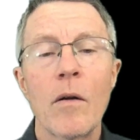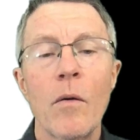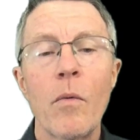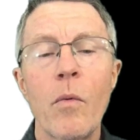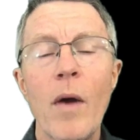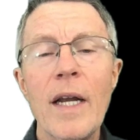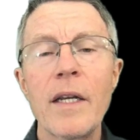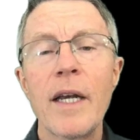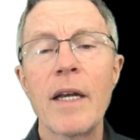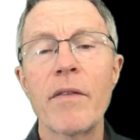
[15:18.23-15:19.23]
why do
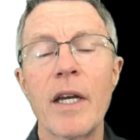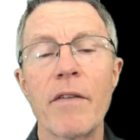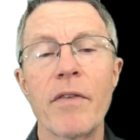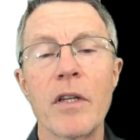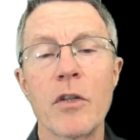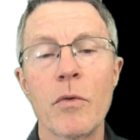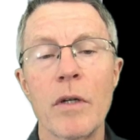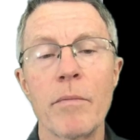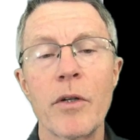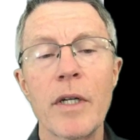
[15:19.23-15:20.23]
you have that for this
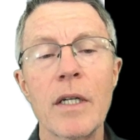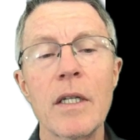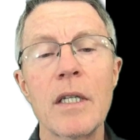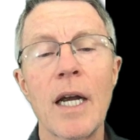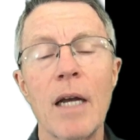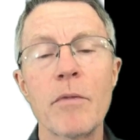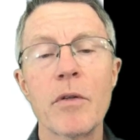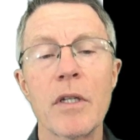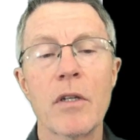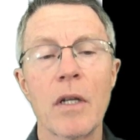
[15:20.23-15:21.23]
worm? During good times
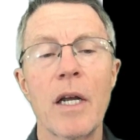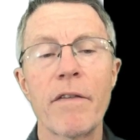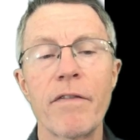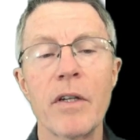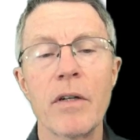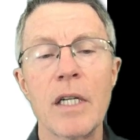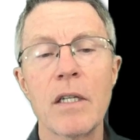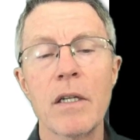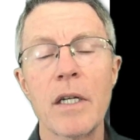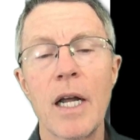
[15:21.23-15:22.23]
when there's a lot of food,
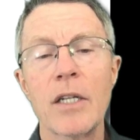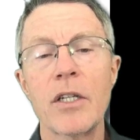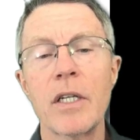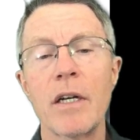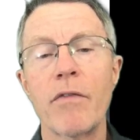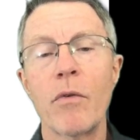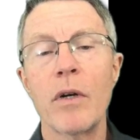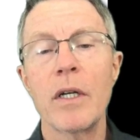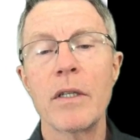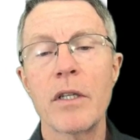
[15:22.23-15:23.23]
insulin and I G F
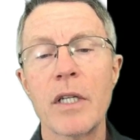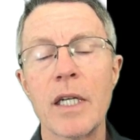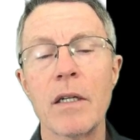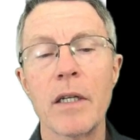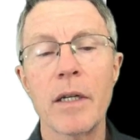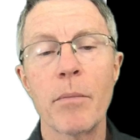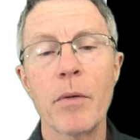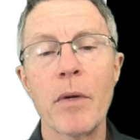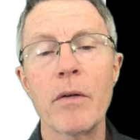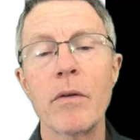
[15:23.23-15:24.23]
one signaling
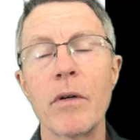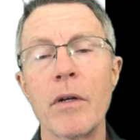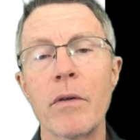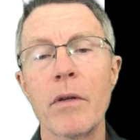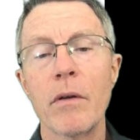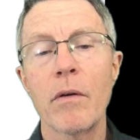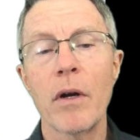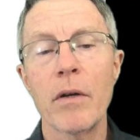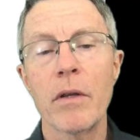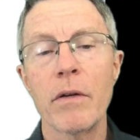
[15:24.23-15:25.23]
promote growth,
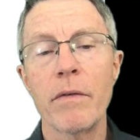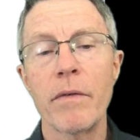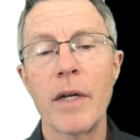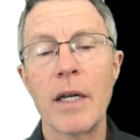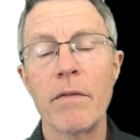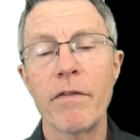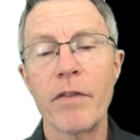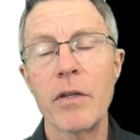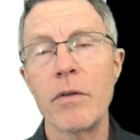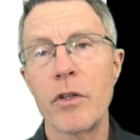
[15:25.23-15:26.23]
growth of, and
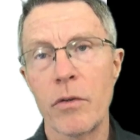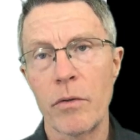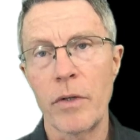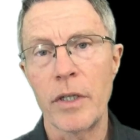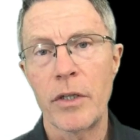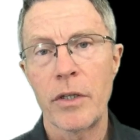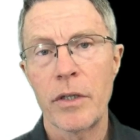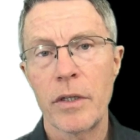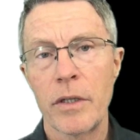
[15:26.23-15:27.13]
food storage.